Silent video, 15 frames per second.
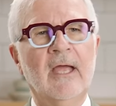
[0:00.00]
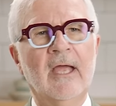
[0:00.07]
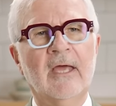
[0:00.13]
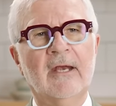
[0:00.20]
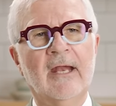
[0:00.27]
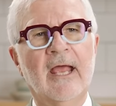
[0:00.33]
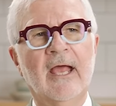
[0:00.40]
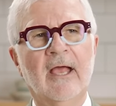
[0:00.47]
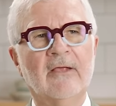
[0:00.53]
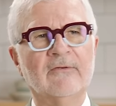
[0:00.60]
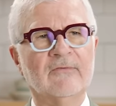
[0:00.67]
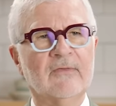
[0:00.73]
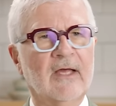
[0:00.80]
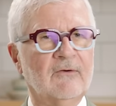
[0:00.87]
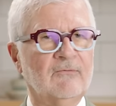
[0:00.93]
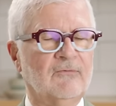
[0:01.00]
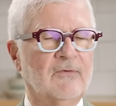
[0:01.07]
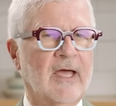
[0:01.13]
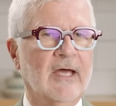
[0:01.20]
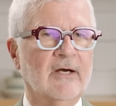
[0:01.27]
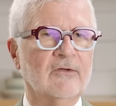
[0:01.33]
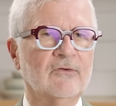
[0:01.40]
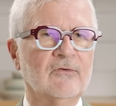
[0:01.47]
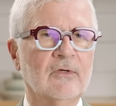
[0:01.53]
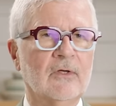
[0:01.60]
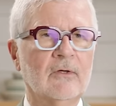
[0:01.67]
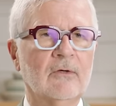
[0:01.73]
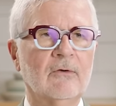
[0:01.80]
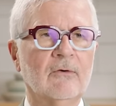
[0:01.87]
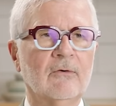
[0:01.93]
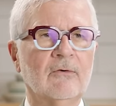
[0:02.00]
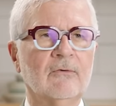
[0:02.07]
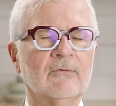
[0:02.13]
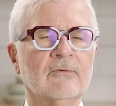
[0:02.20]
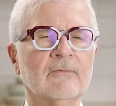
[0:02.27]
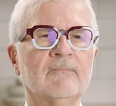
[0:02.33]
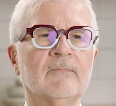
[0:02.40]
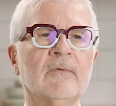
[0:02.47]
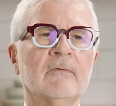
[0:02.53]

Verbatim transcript: And as that fat is used,